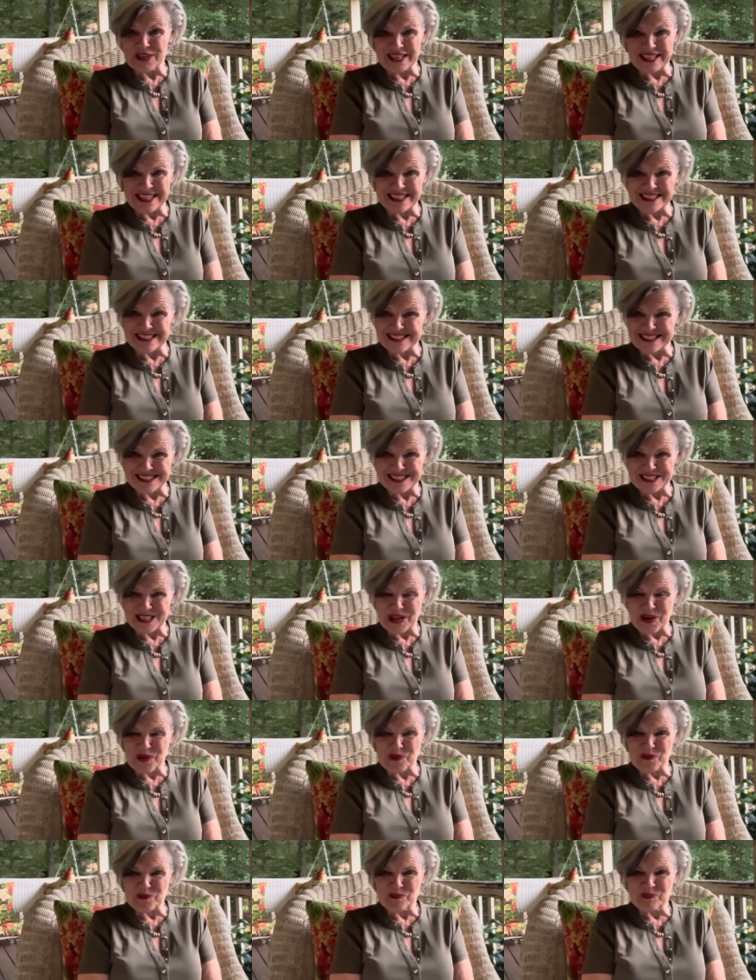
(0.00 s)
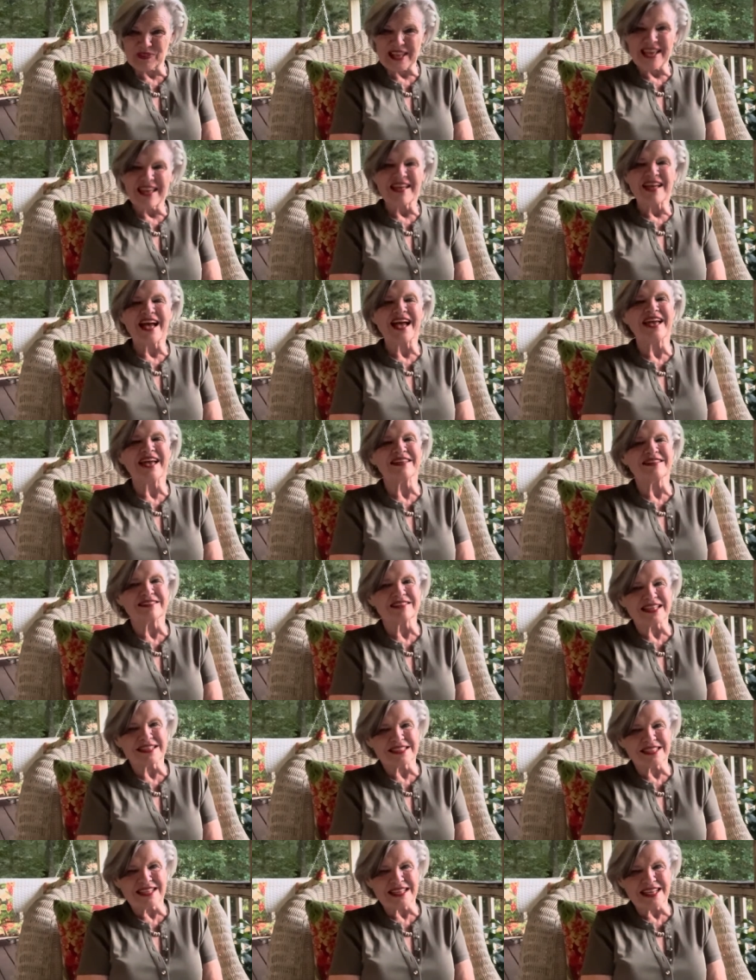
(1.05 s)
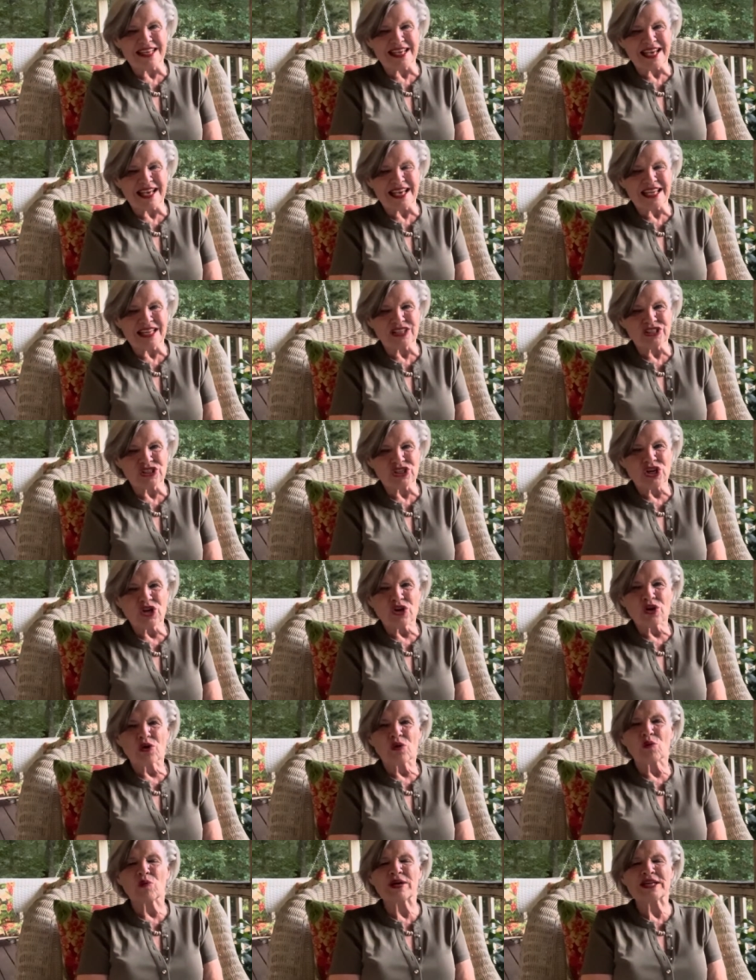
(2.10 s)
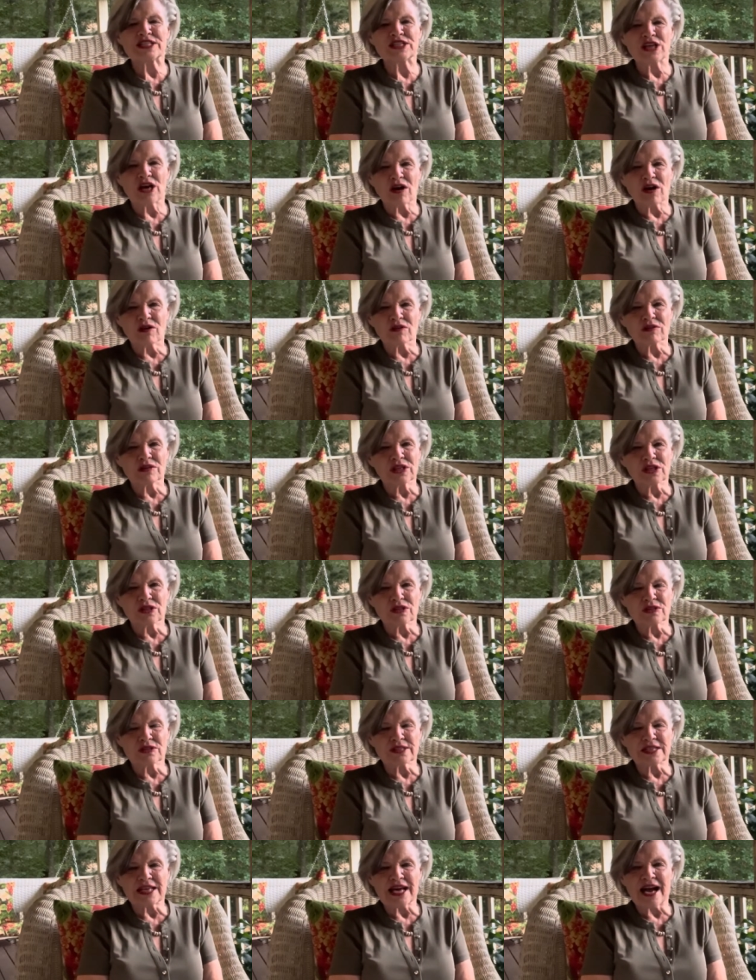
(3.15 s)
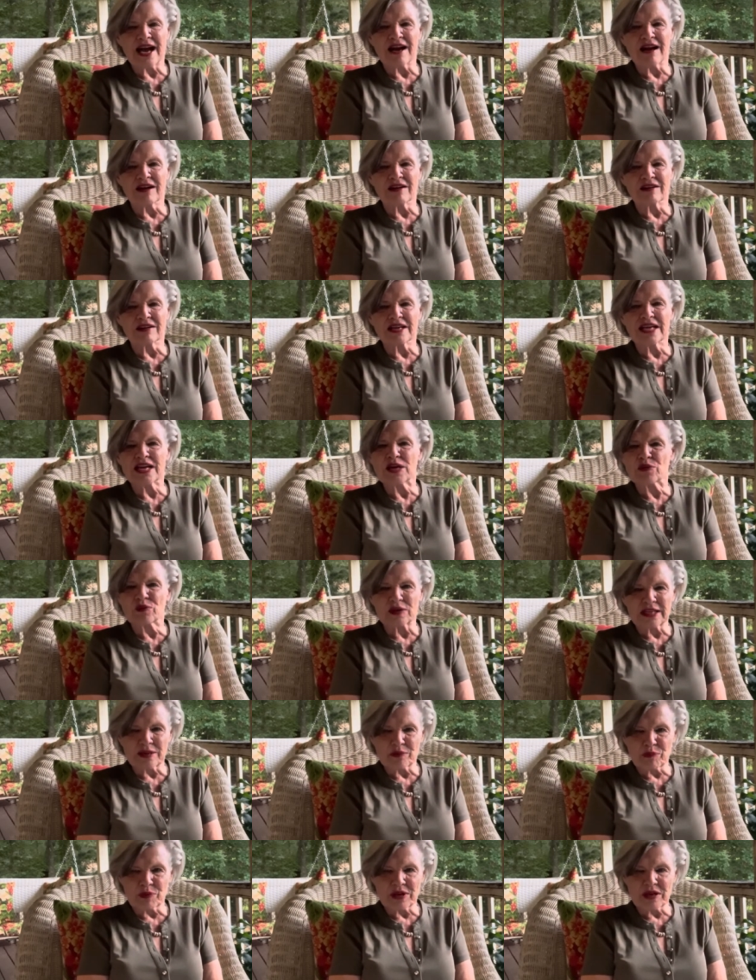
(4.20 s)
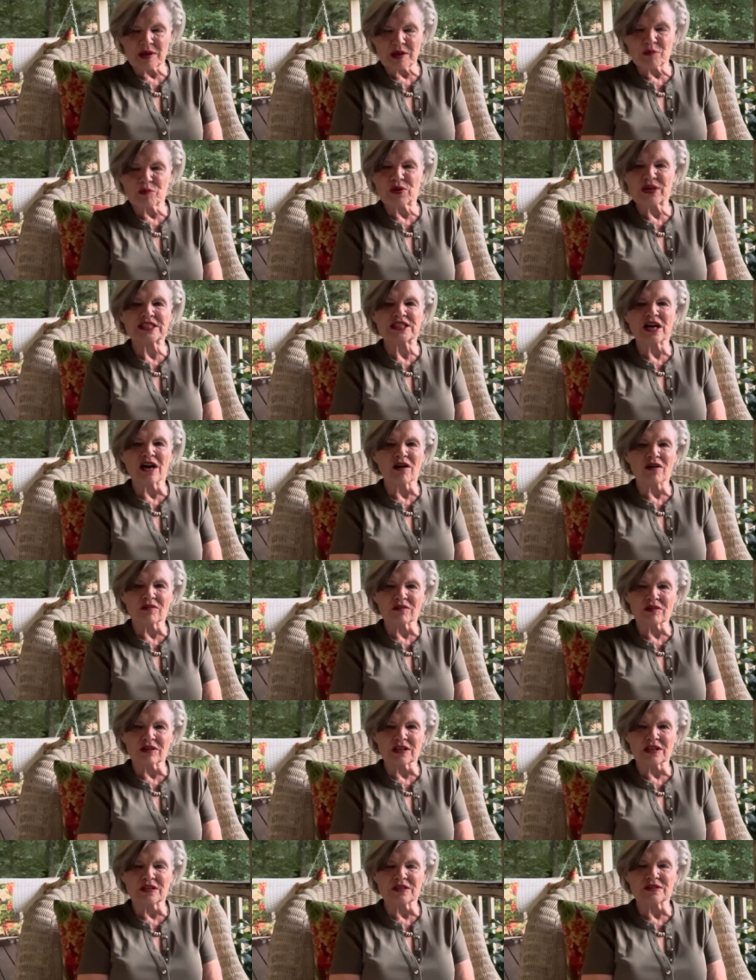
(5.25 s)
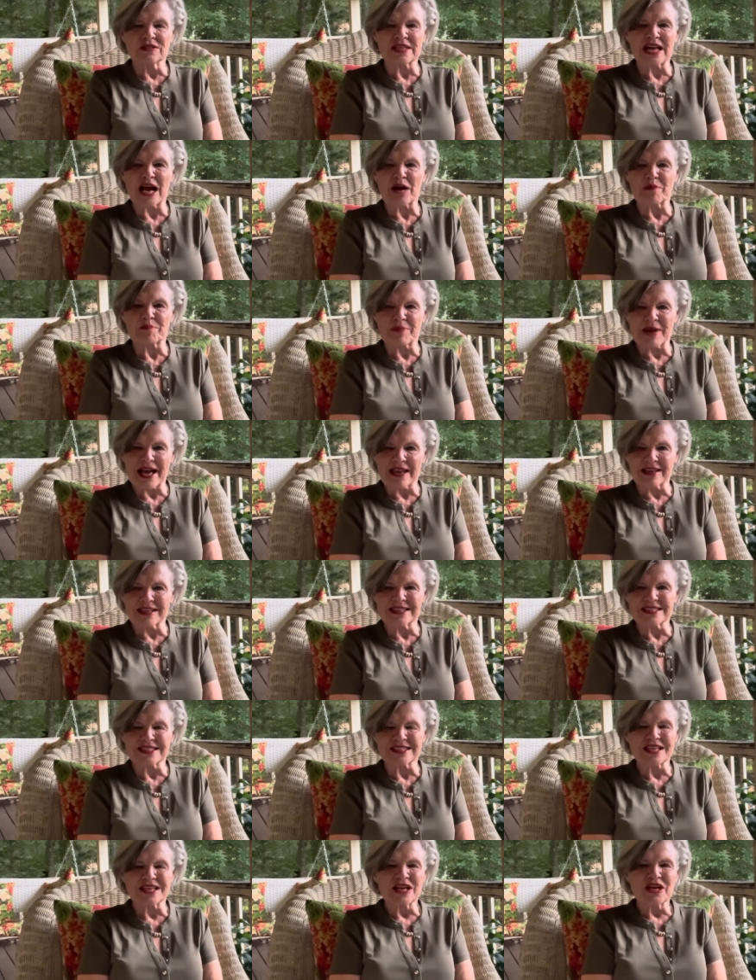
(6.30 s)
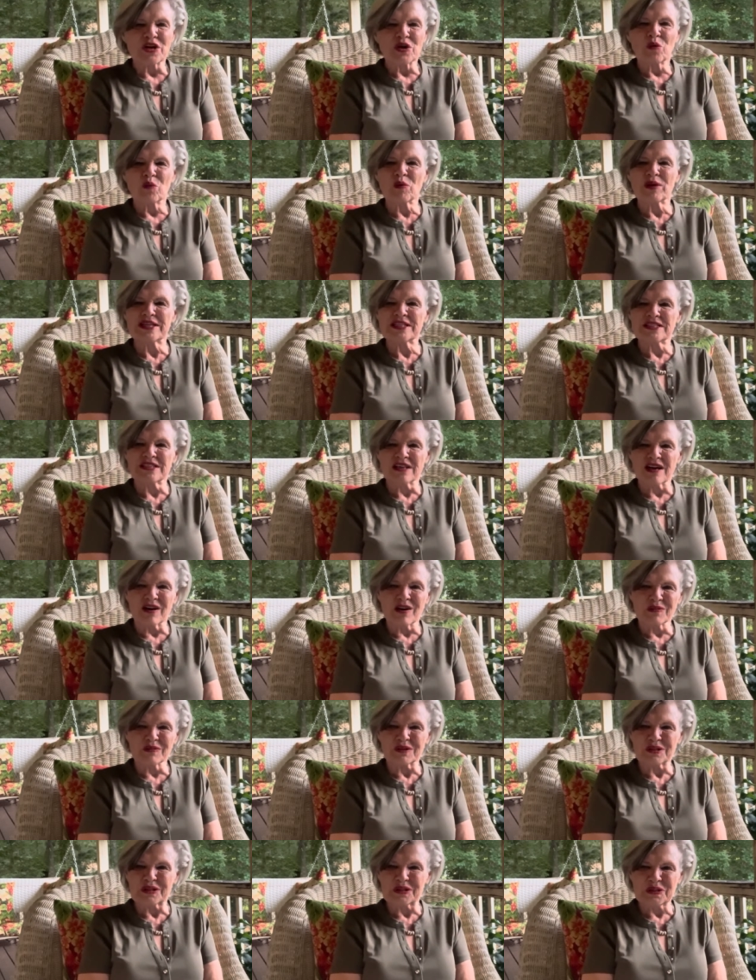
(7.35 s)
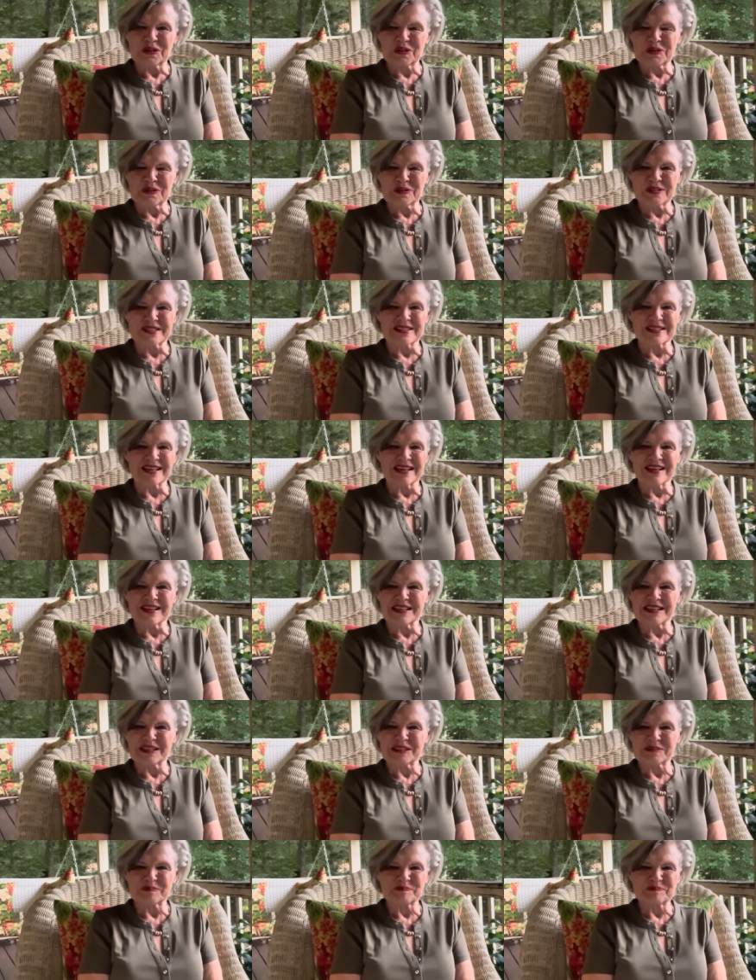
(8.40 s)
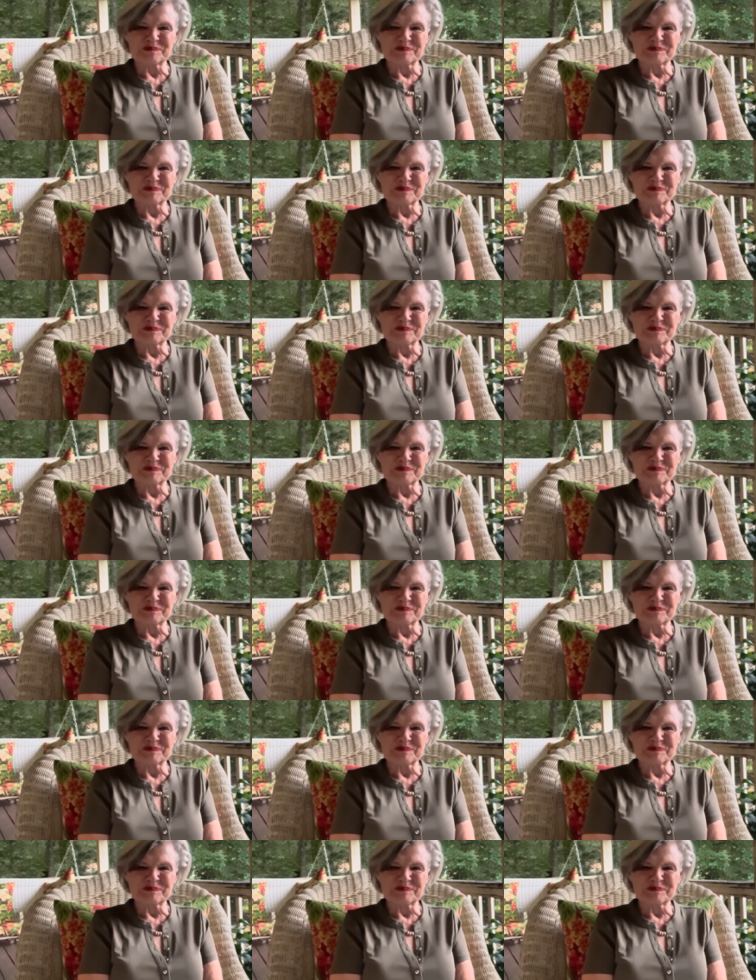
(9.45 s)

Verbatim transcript: against a stone. Hey, that's any age. We don't lose our equilibrium. We don't lose our balance. We don't lose um,